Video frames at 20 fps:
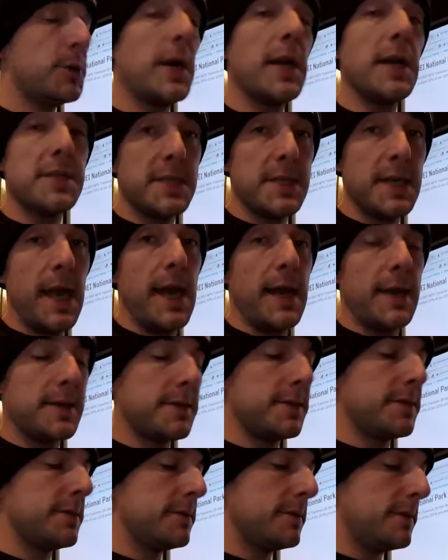trail
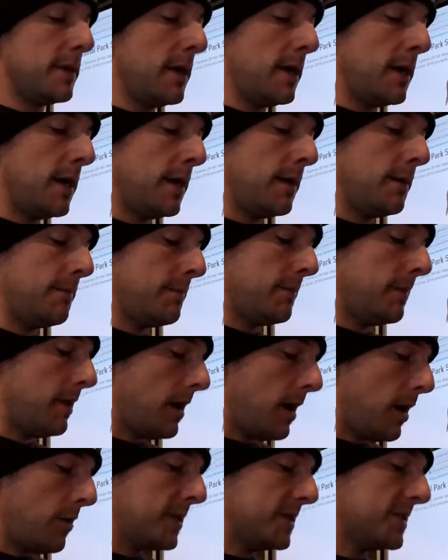snacks.
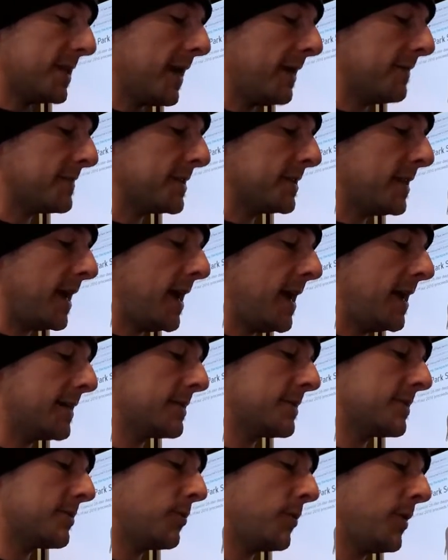Always have
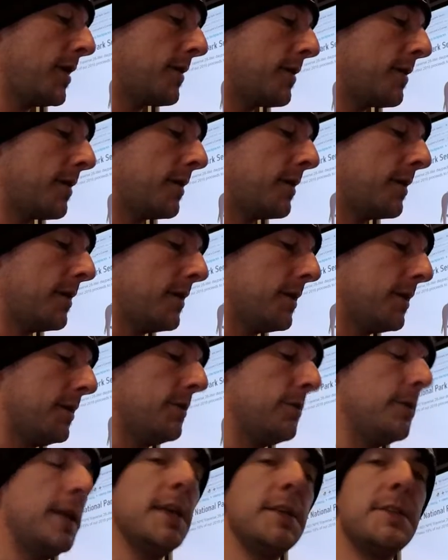snacks, whether
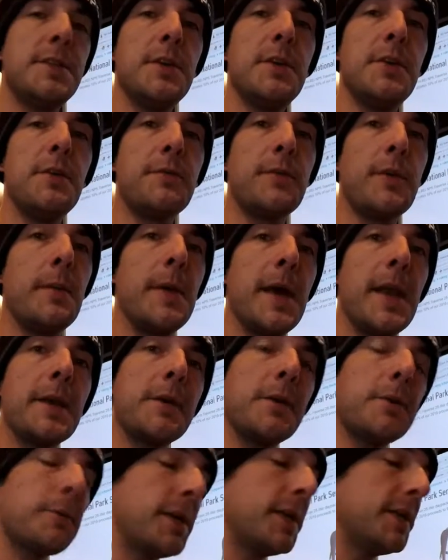you need to for a
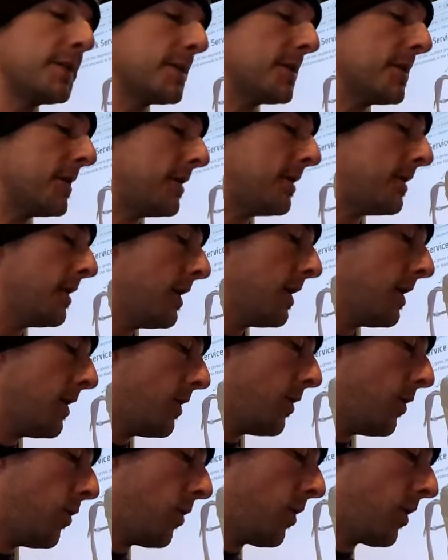medical
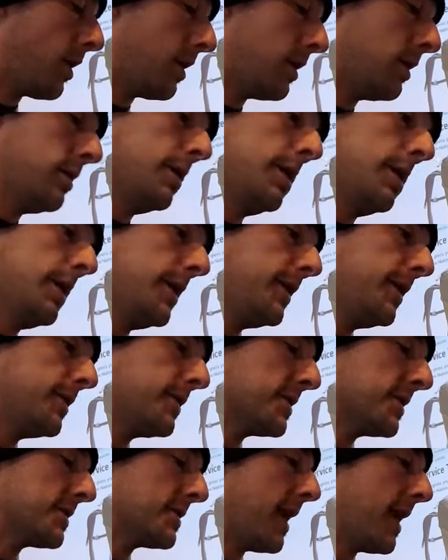reason or
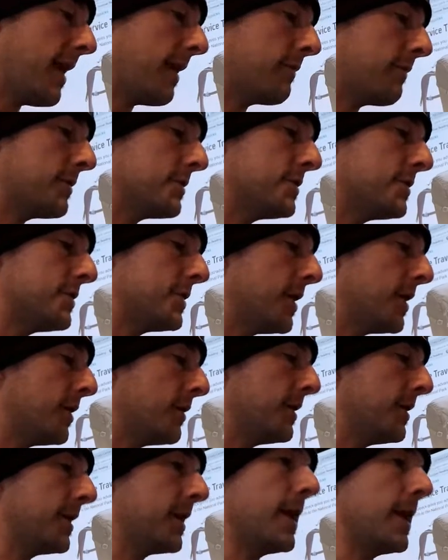you're just the average
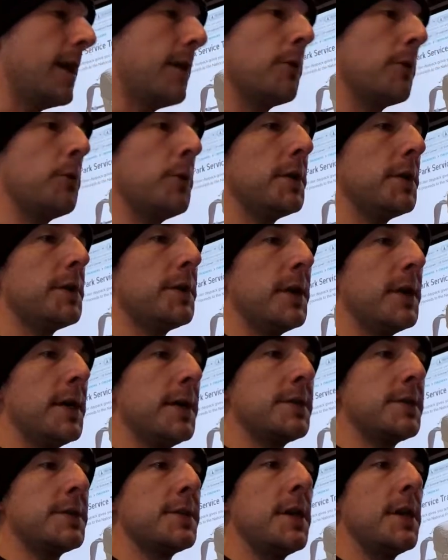Joe. You get out in the
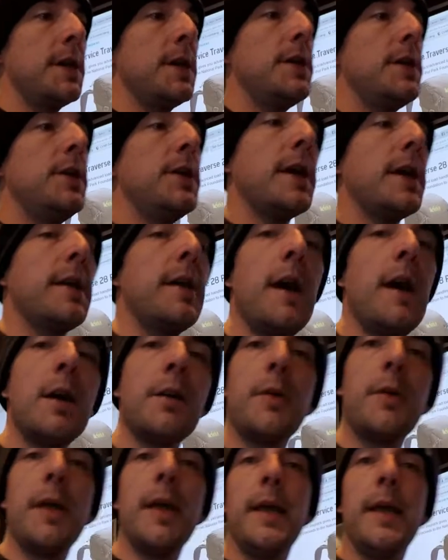wilderness, you get
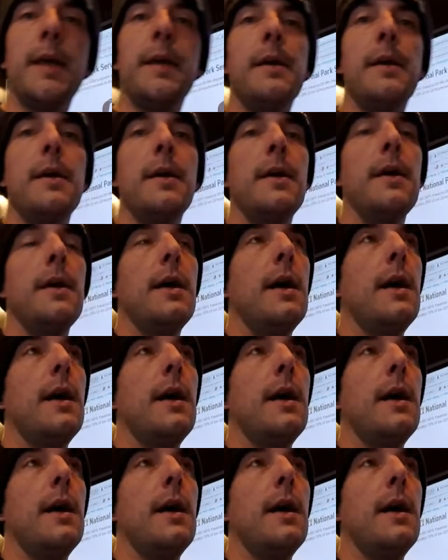hungry,